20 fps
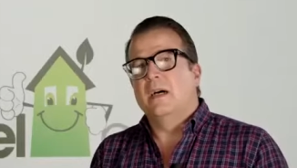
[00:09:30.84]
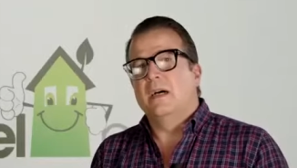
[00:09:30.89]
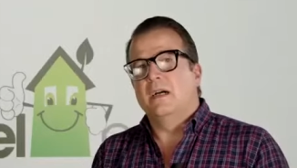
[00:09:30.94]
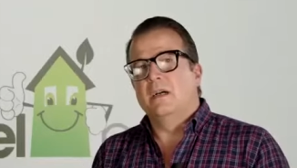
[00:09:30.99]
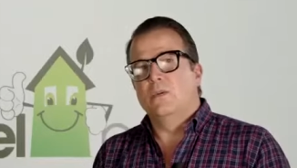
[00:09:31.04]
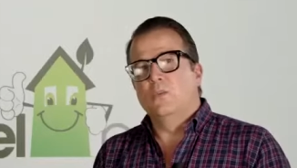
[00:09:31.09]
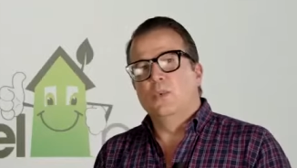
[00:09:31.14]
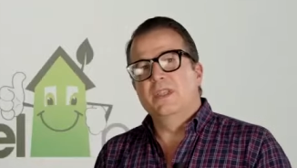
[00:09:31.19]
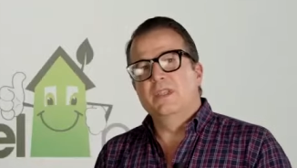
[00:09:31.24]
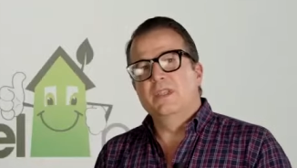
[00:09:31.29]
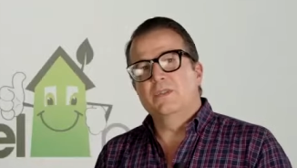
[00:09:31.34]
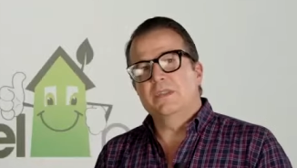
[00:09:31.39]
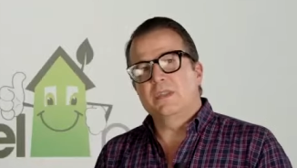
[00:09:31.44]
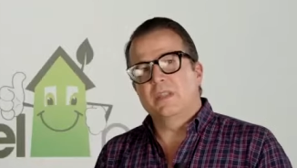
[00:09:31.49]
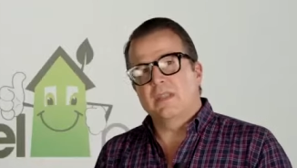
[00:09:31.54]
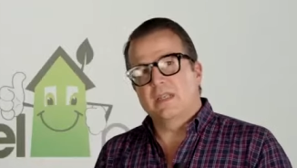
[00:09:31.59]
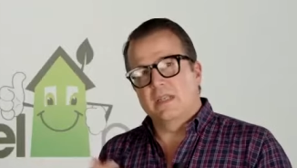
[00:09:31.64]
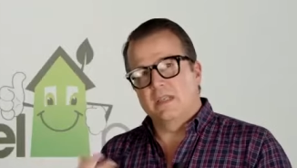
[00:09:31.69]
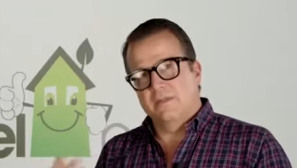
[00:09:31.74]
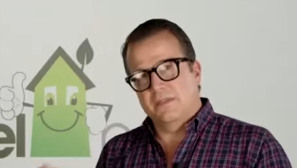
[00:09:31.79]
Uh, we use a
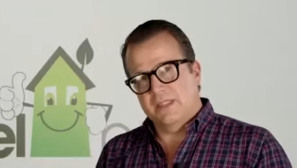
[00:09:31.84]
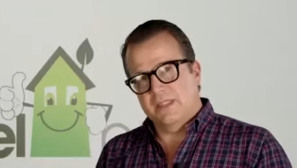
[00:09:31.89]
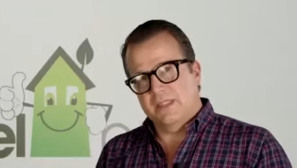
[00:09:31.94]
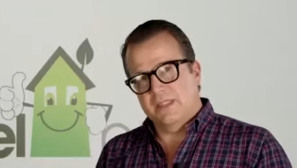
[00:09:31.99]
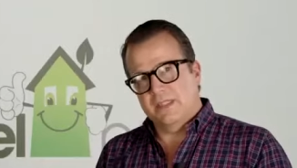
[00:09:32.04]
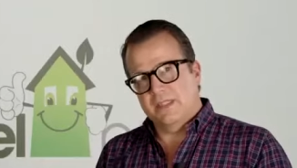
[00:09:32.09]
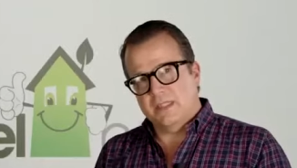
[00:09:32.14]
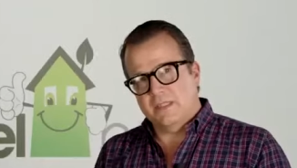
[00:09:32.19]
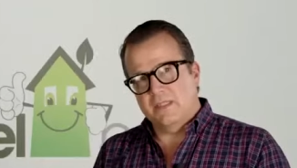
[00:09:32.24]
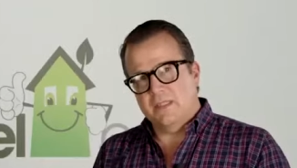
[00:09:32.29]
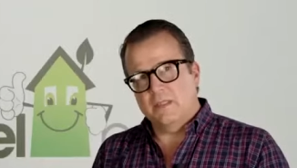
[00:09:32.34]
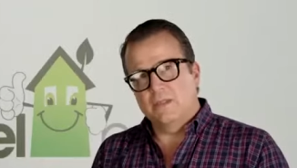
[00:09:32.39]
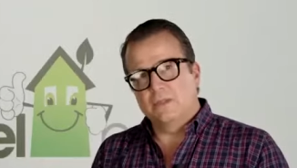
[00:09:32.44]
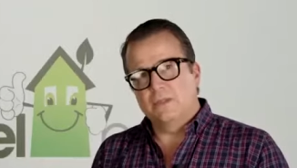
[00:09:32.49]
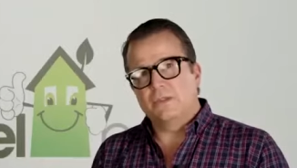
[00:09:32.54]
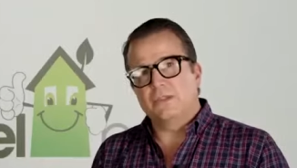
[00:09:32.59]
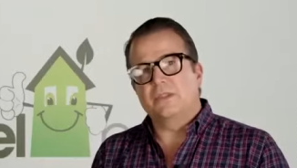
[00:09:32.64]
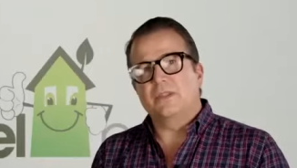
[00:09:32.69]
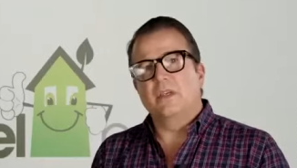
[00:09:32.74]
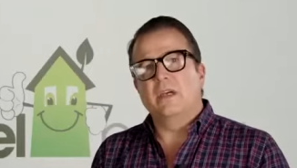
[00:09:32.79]
lot of
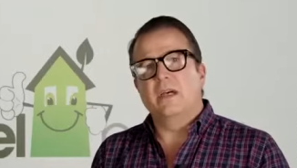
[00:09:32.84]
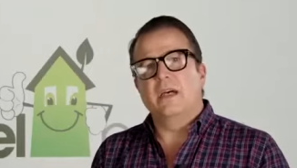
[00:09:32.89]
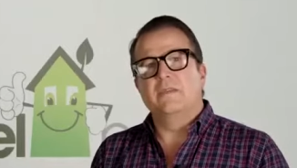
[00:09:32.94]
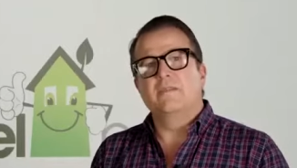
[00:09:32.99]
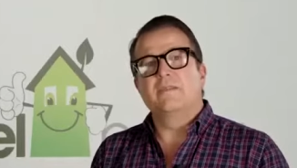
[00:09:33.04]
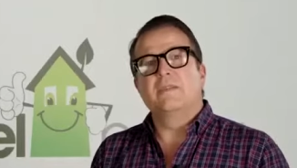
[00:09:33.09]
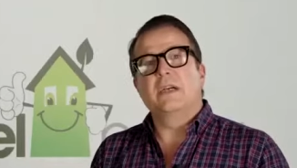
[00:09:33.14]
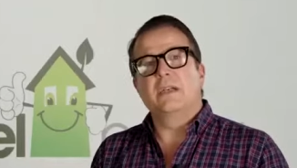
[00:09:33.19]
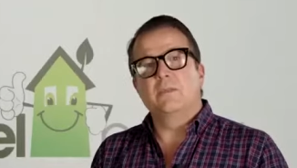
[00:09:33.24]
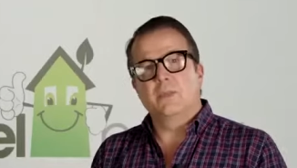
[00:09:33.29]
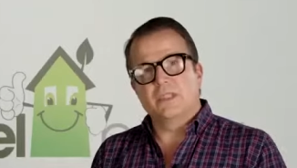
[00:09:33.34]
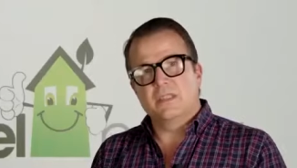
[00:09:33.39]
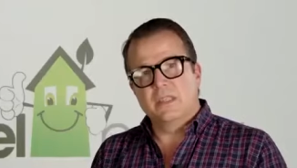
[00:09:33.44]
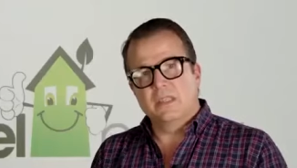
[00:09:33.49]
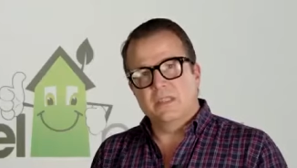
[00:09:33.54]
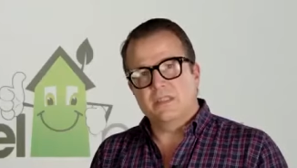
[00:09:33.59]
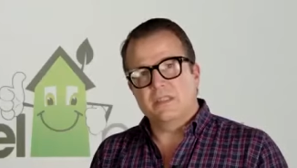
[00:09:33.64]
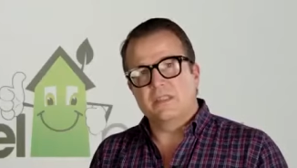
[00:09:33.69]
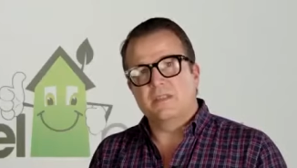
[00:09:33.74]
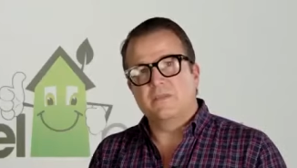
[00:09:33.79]
cellulose. Uh,
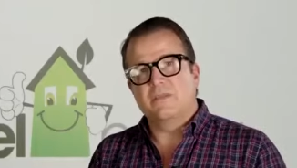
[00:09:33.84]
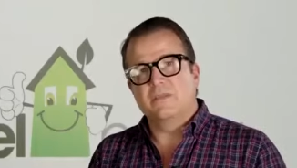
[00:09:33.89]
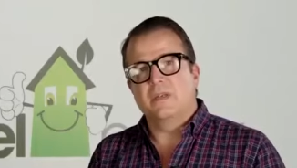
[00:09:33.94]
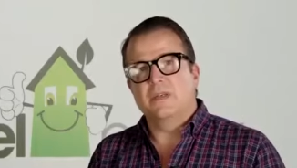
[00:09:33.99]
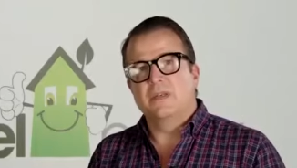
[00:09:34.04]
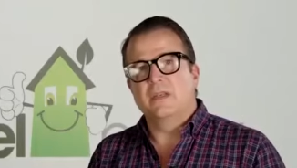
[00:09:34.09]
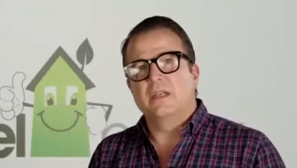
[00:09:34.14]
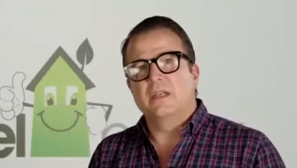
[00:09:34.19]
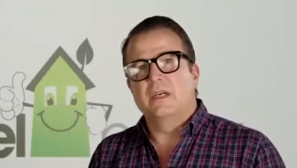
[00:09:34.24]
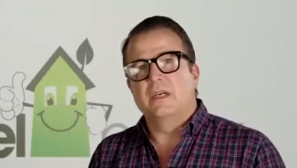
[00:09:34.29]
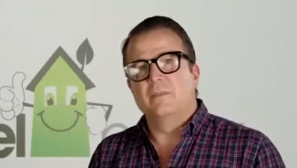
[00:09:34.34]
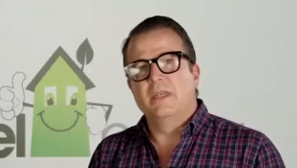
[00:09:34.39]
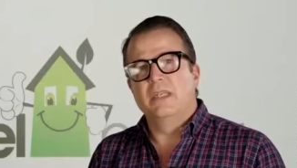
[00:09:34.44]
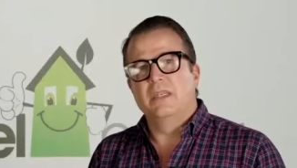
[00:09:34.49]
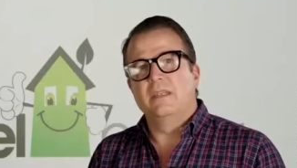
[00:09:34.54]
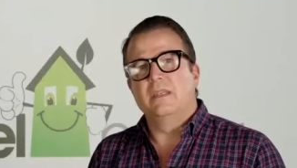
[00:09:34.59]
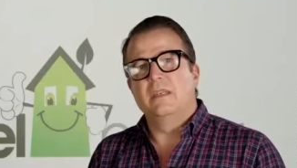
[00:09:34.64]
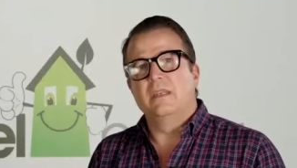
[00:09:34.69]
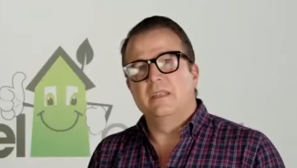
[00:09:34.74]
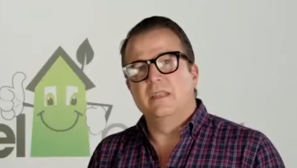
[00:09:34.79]
fiberglass is a very
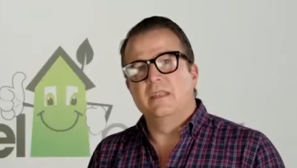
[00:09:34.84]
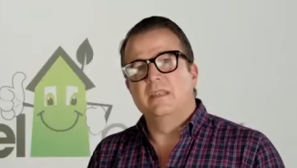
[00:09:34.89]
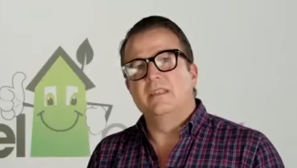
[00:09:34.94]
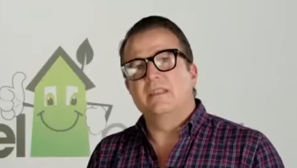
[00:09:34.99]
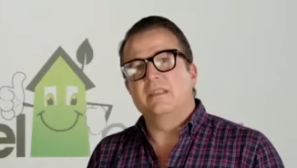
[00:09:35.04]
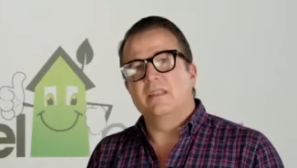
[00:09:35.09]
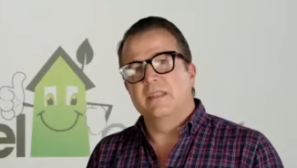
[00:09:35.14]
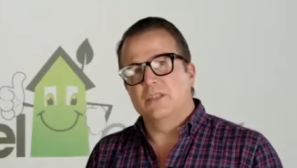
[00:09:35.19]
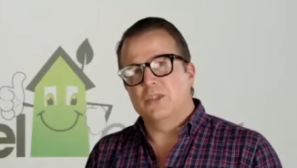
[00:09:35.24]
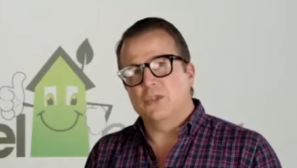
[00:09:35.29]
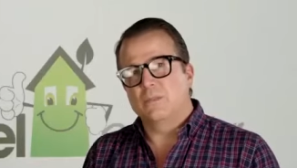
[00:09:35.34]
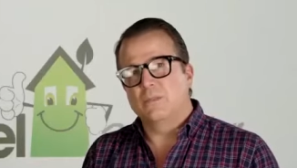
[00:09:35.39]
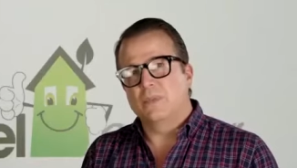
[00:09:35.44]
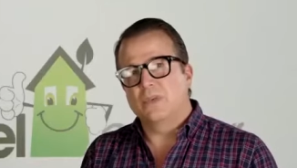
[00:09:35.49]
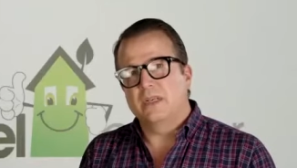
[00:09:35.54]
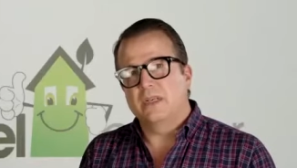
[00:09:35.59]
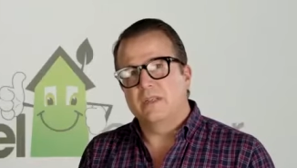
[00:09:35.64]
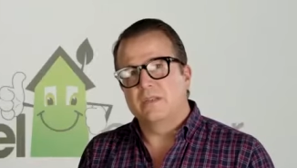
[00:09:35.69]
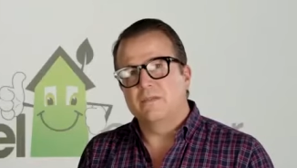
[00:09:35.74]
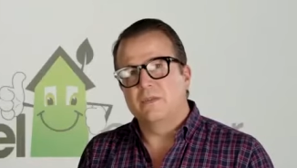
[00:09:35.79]
common uh, insulation
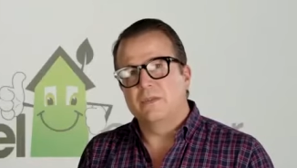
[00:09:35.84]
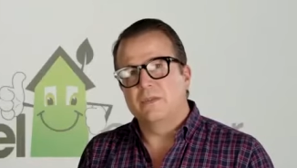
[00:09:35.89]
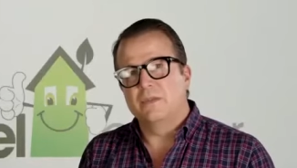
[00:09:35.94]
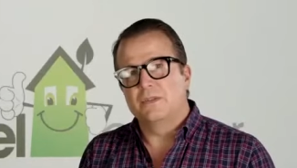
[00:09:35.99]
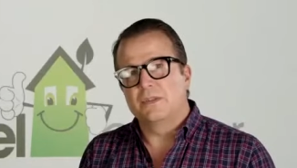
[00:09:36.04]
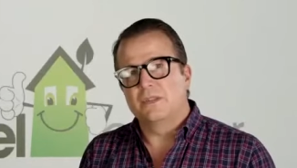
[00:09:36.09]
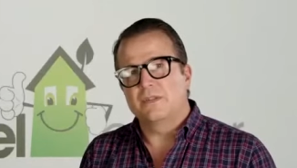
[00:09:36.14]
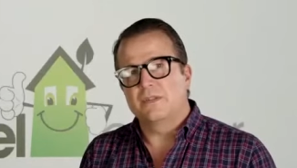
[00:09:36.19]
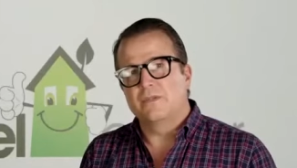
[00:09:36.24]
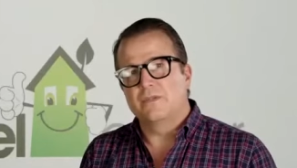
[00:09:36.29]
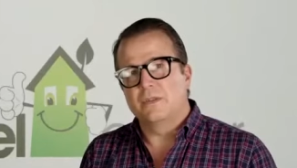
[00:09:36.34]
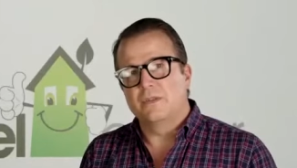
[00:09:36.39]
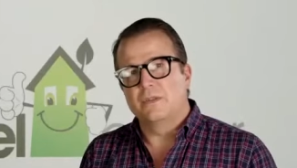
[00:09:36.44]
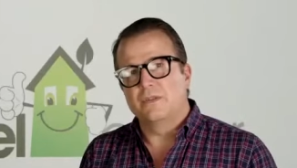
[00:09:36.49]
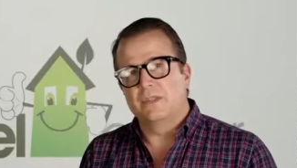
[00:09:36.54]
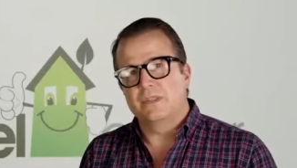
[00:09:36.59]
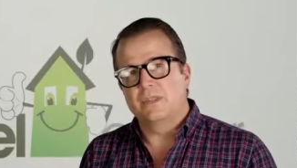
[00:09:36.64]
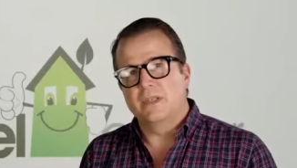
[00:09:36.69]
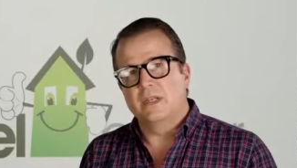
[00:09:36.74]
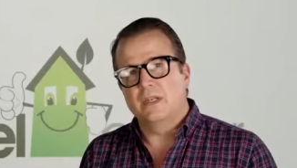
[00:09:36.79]
product for those for
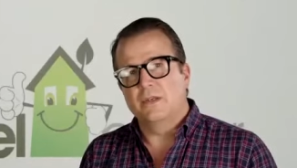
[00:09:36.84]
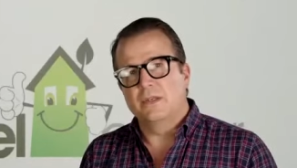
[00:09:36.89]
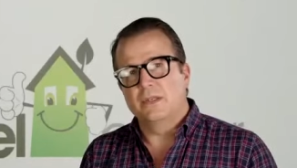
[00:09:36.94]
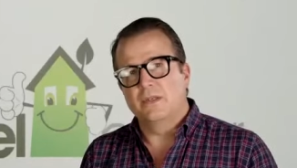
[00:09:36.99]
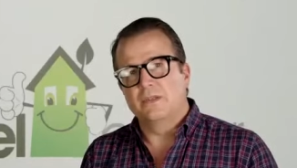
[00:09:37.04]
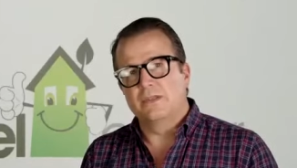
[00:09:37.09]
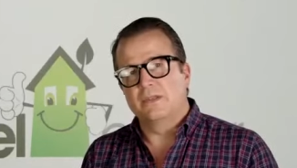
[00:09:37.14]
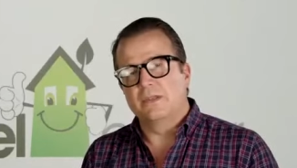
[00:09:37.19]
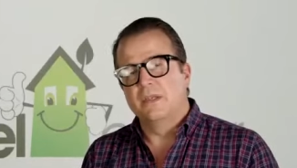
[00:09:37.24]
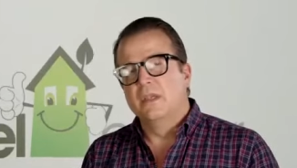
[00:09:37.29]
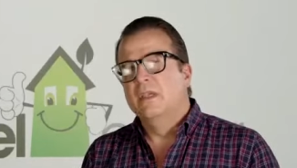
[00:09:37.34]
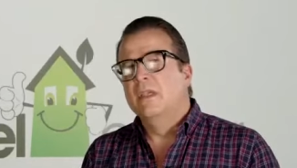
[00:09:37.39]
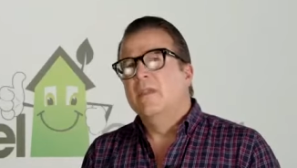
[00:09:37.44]
those scenarios.